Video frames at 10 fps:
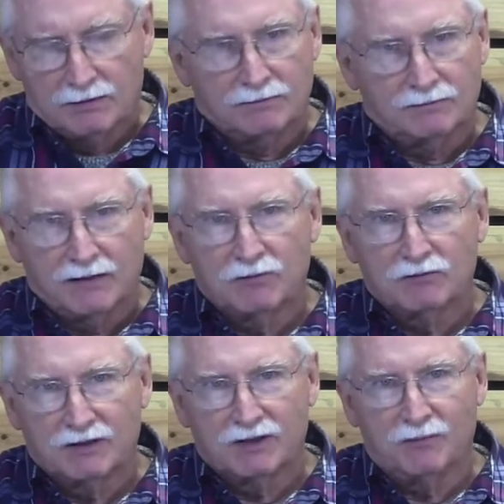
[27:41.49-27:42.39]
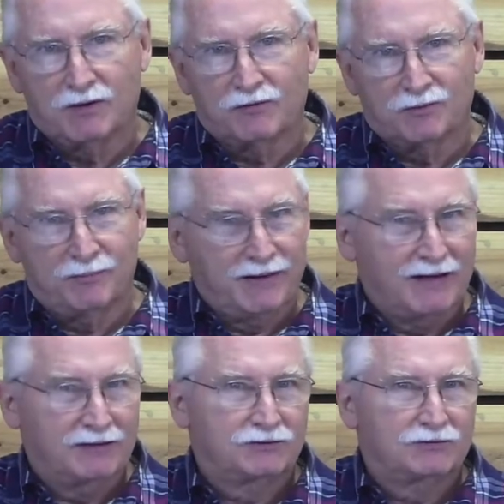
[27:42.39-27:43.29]
They were really among the
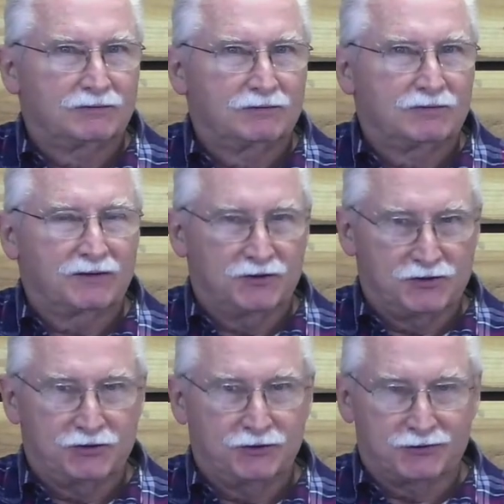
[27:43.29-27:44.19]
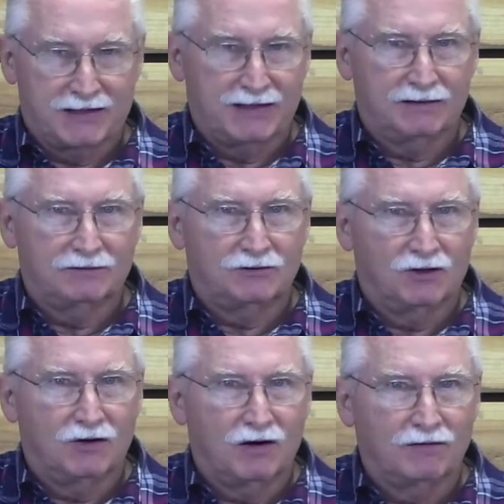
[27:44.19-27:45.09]
best that the Jews had to
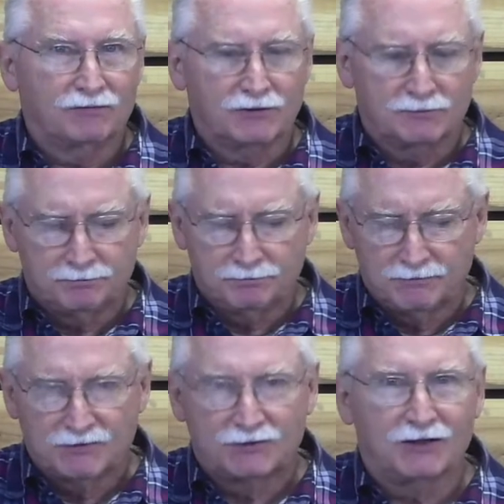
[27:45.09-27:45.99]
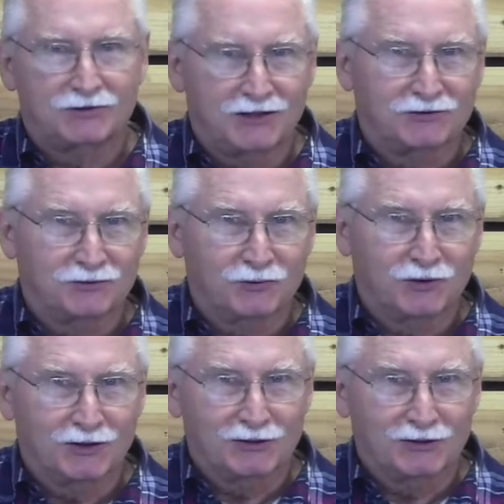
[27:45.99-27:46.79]
offer, such as it were.